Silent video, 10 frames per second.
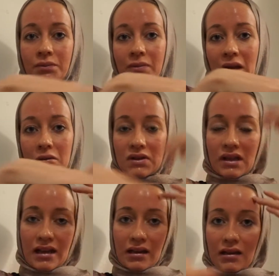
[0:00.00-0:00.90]
that was
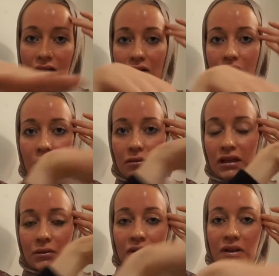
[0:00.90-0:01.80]
like, you know,
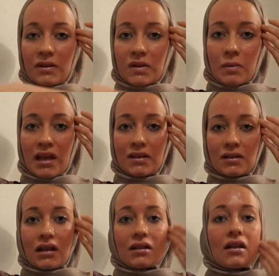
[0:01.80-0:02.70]
it was some space
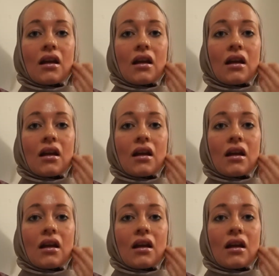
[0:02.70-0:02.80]
in it.